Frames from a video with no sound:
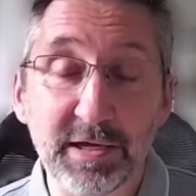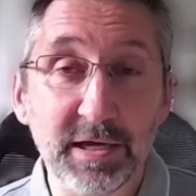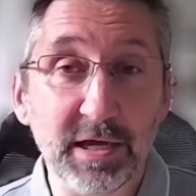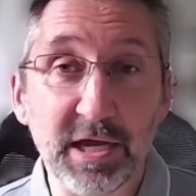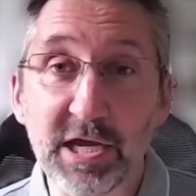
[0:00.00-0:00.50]

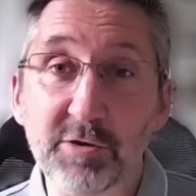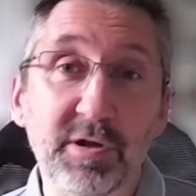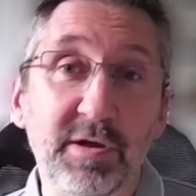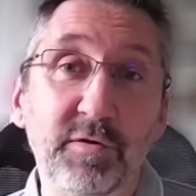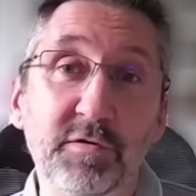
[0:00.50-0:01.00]
Equally,
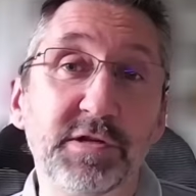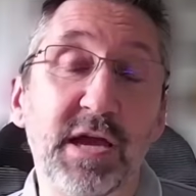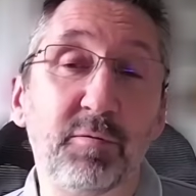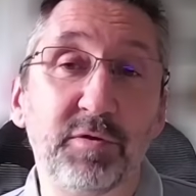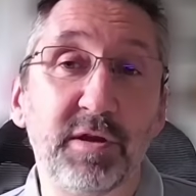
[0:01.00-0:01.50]
if you're sat
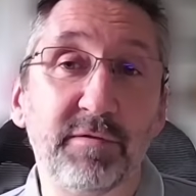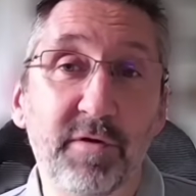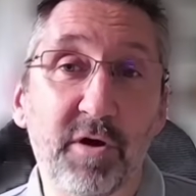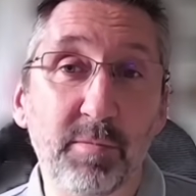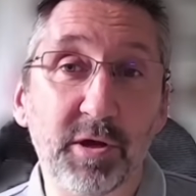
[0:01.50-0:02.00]
within a
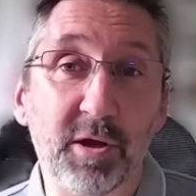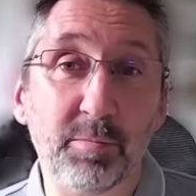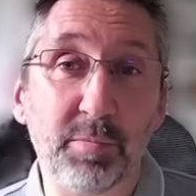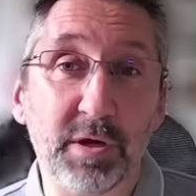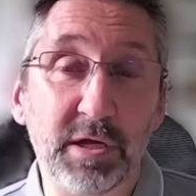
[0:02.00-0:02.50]
pharma
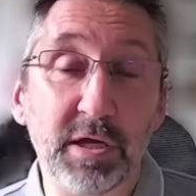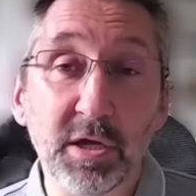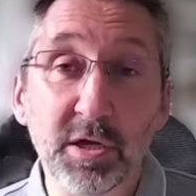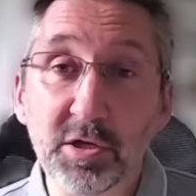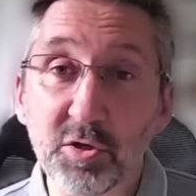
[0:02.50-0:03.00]
company,
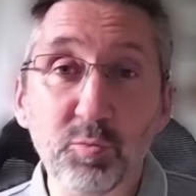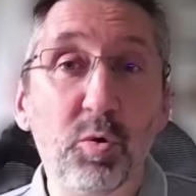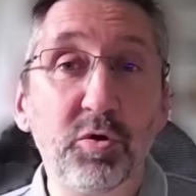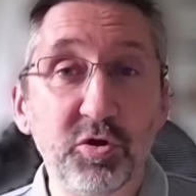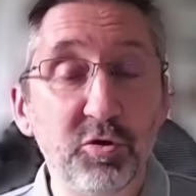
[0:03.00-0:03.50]
you
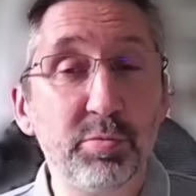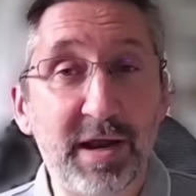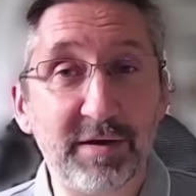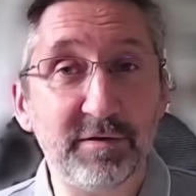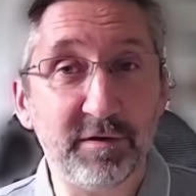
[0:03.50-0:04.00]
want your
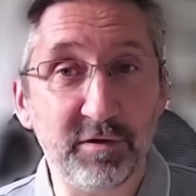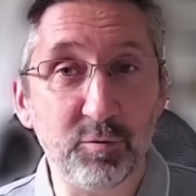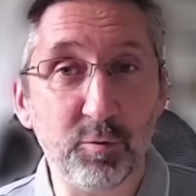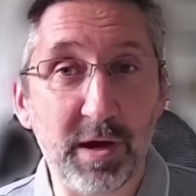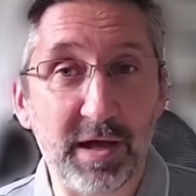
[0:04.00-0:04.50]
brand to do
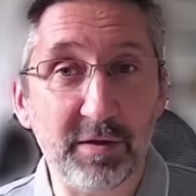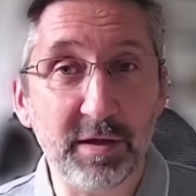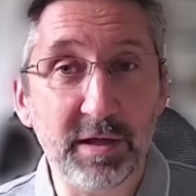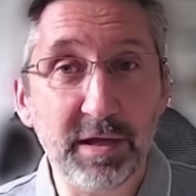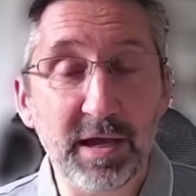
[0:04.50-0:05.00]
well.
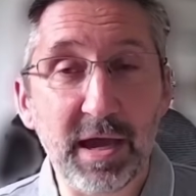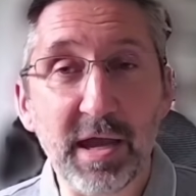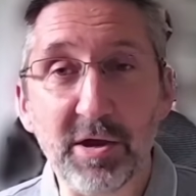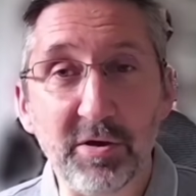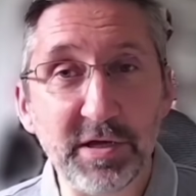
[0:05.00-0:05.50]

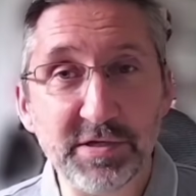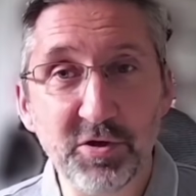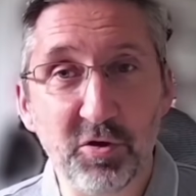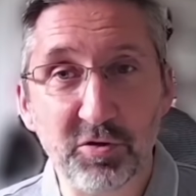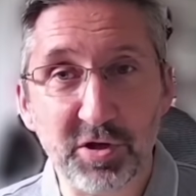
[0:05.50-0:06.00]
AI is
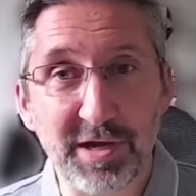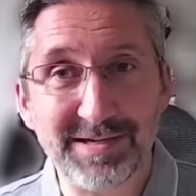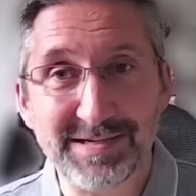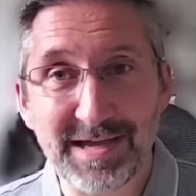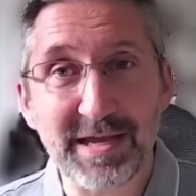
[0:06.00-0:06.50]
not going to
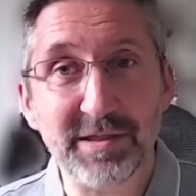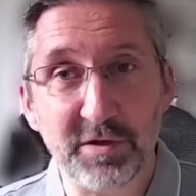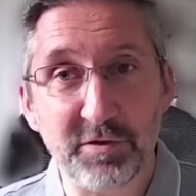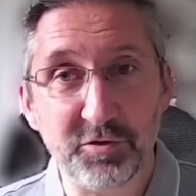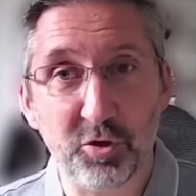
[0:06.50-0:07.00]
take
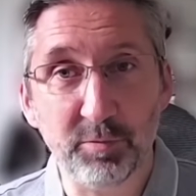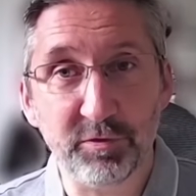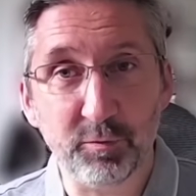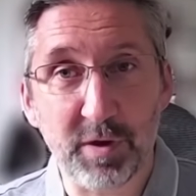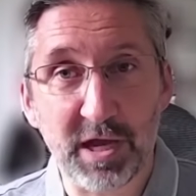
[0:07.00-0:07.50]
those jobs
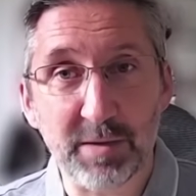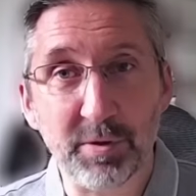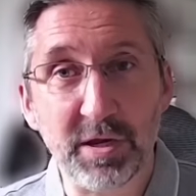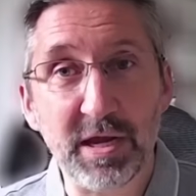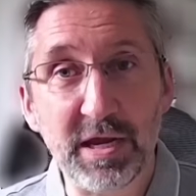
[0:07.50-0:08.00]
away, but
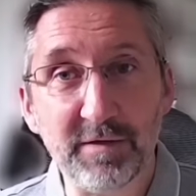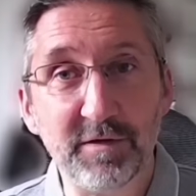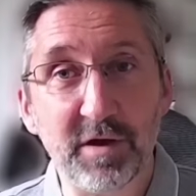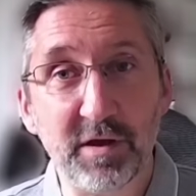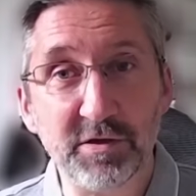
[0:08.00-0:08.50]
it is
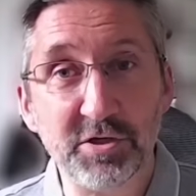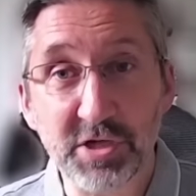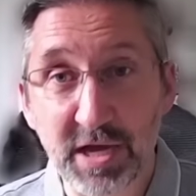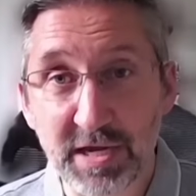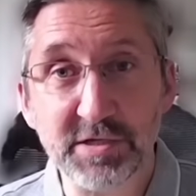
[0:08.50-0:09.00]
going to
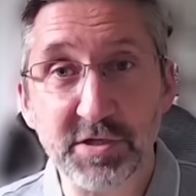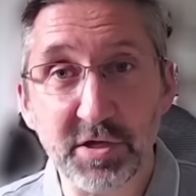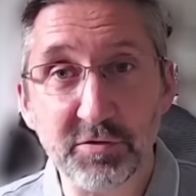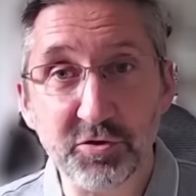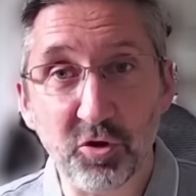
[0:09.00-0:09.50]
change
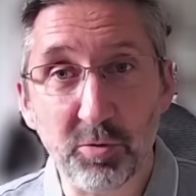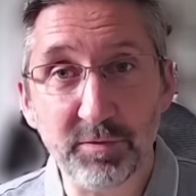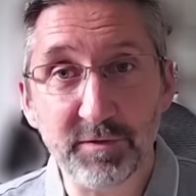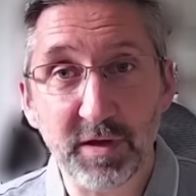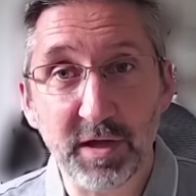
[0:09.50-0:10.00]
those
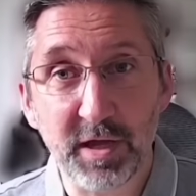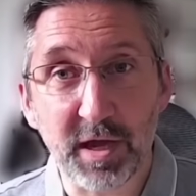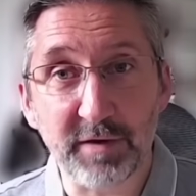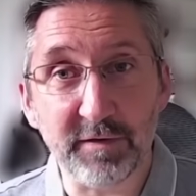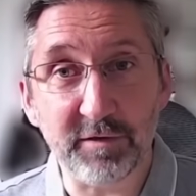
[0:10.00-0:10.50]
jobs,
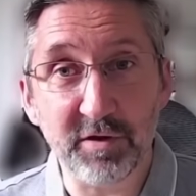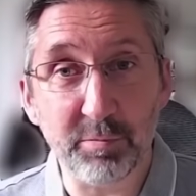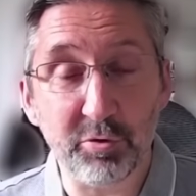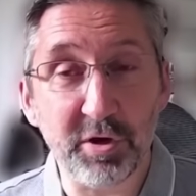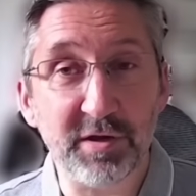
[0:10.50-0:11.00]
and it's going to
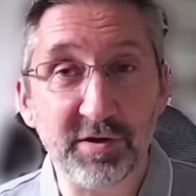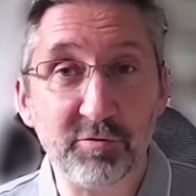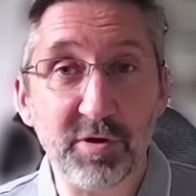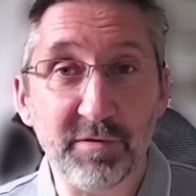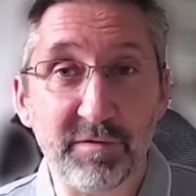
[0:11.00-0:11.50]
bring a
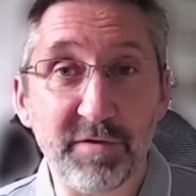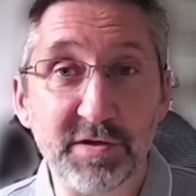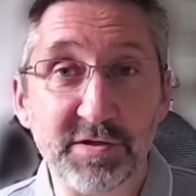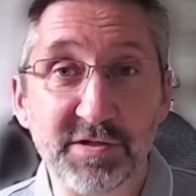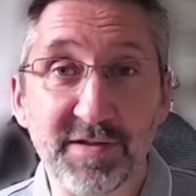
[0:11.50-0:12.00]
degree of
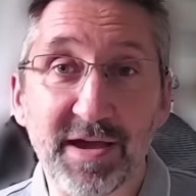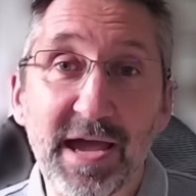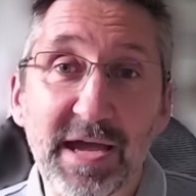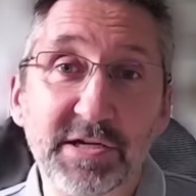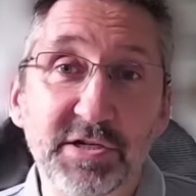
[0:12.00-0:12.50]
efficiency that
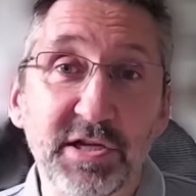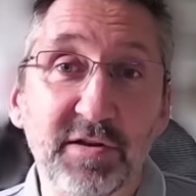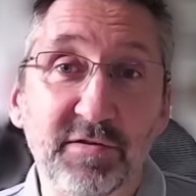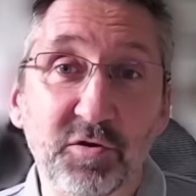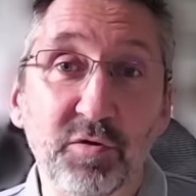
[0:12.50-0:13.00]
actually is
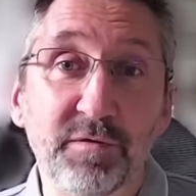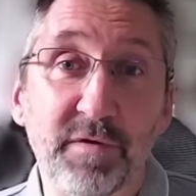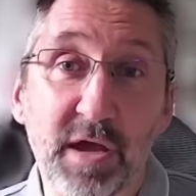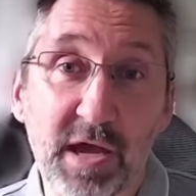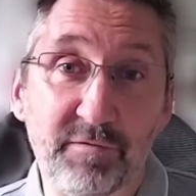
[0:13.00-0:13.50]
good for
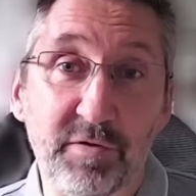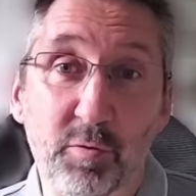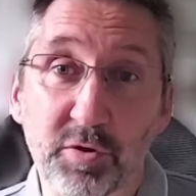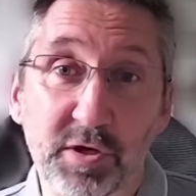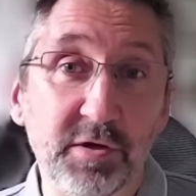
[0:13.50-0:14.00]

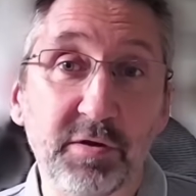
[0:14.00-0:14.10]
everyone, including the